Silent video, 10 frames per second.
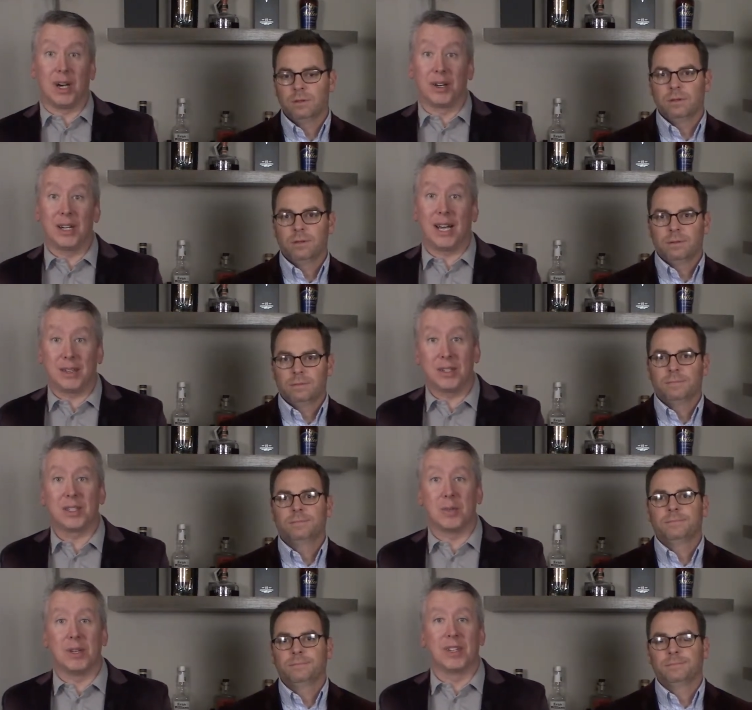
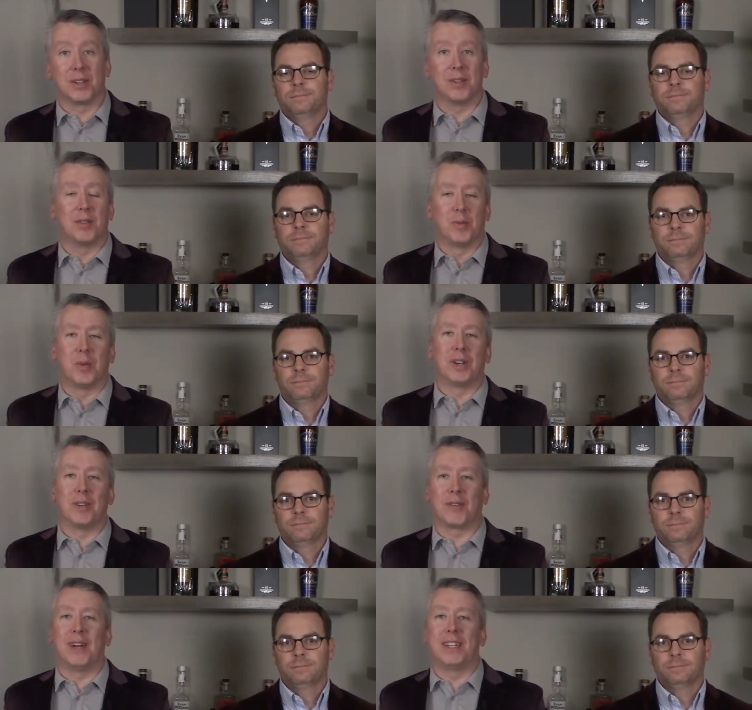Speaker 1: $100, depending on where
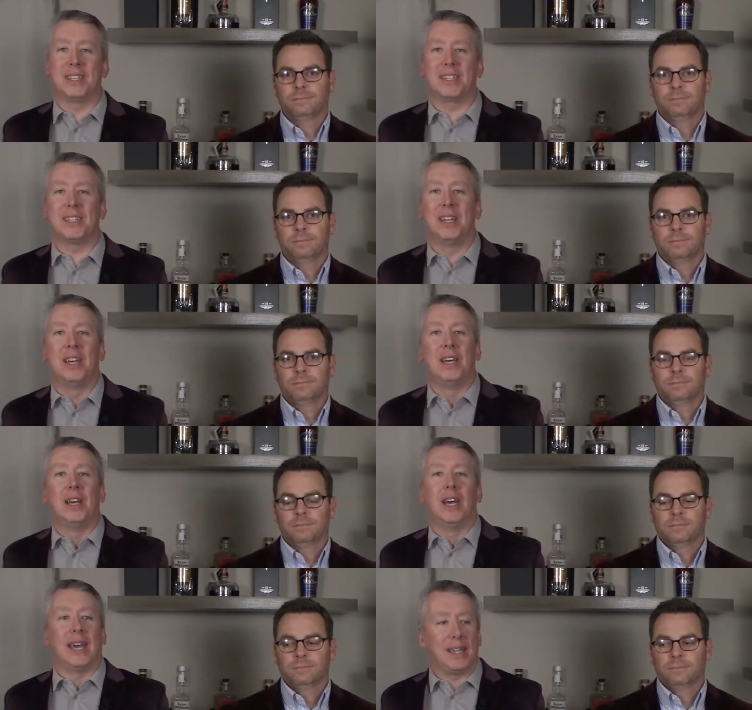you're finding it.
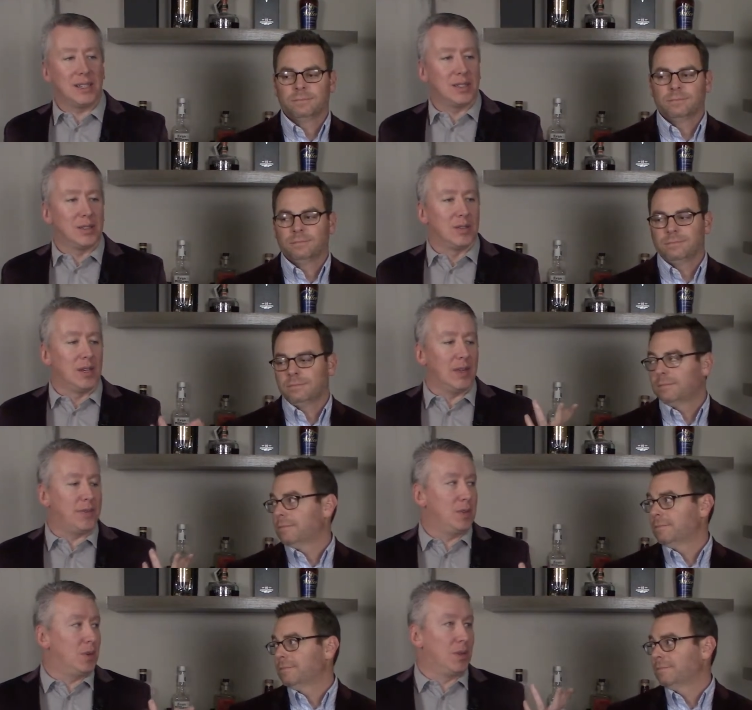And
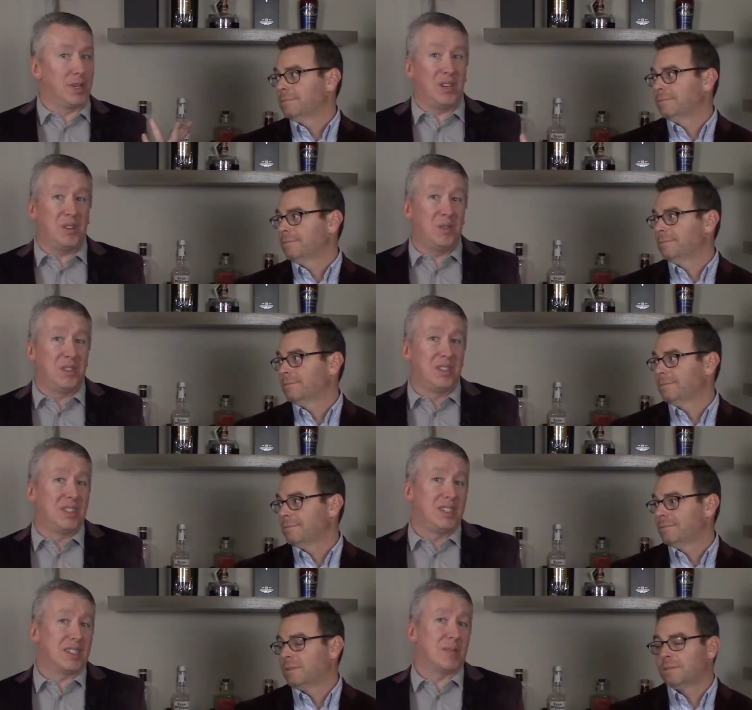if you don't know,
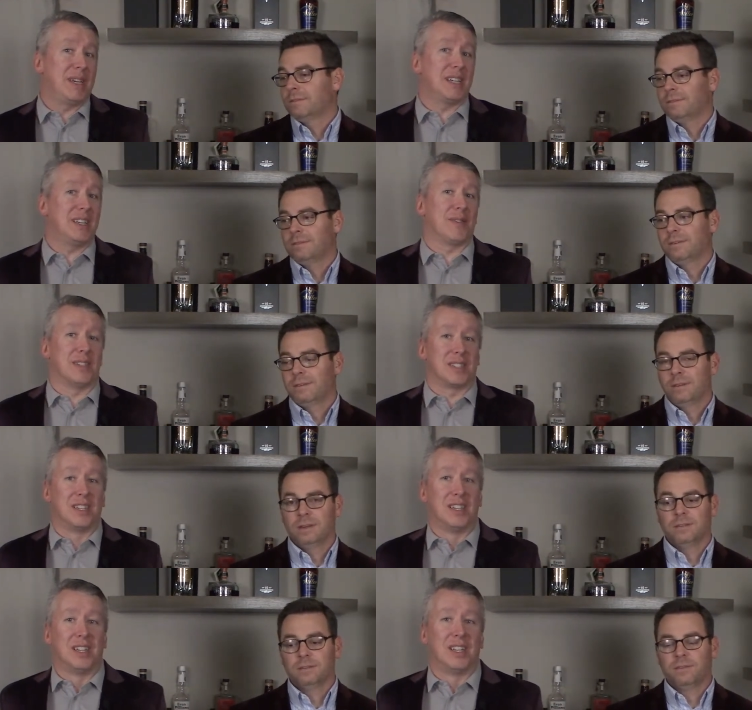does, does it make a difference?
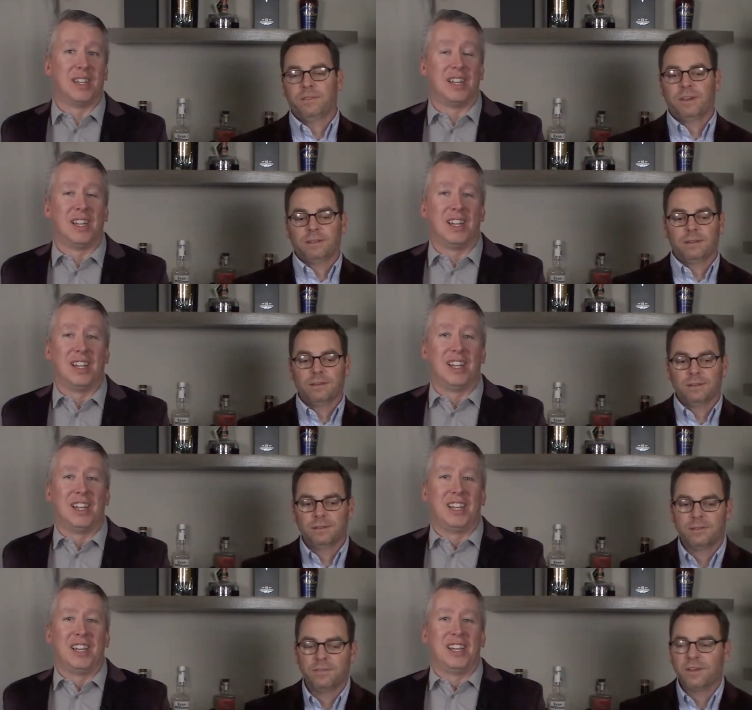
Speaker 2: Yeah, does it affect the,
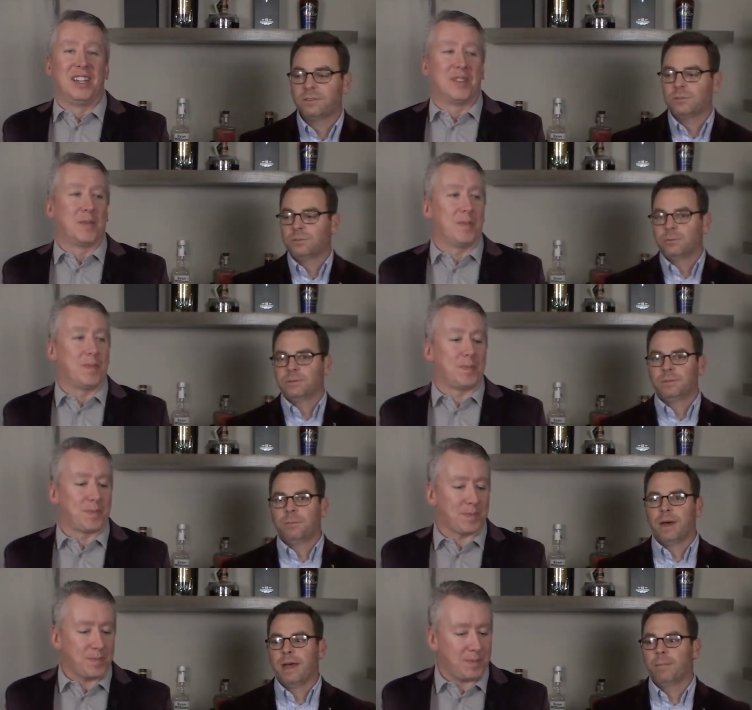does it affect your choice to
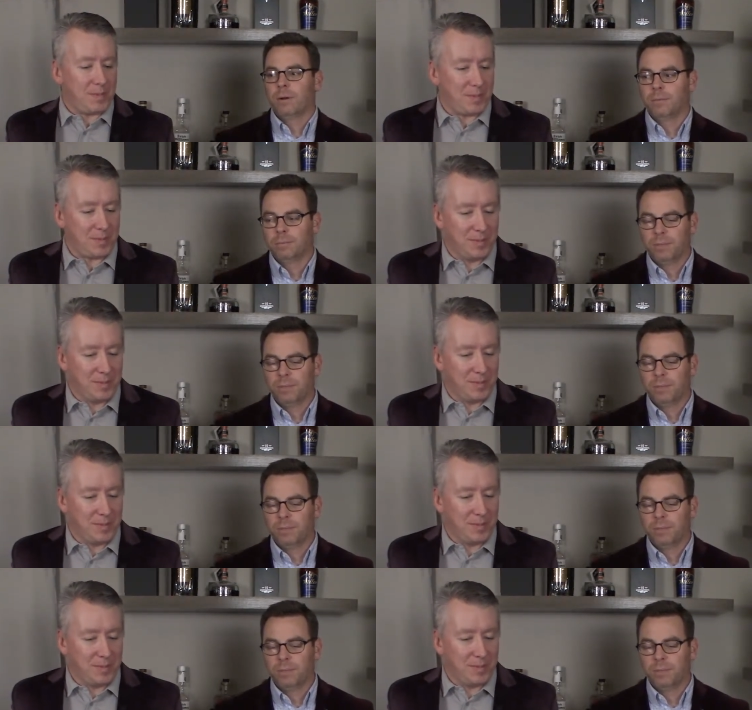buy a bourbon